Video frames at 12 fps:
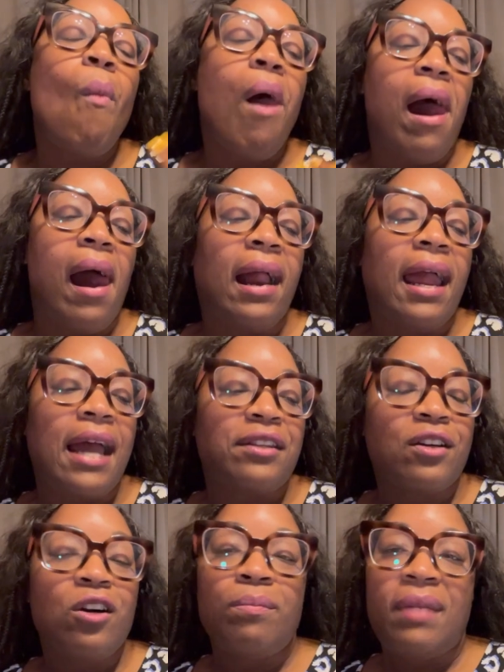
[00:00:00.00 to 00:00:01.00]
I had
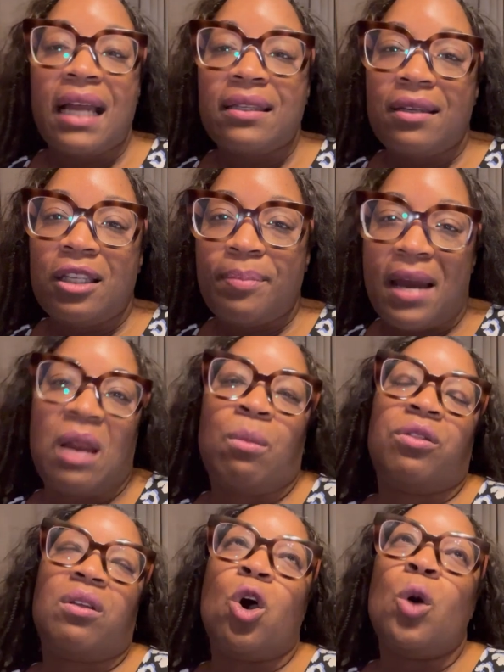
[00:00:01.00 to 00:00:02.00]
to go back to this
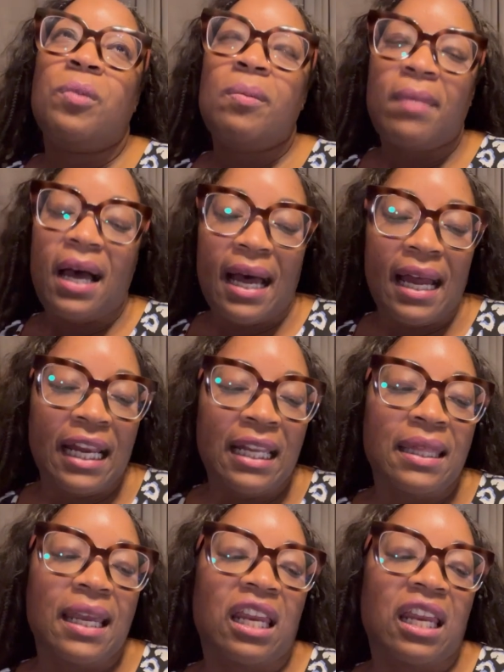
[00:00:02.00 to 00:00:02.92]
pattern with an open mind,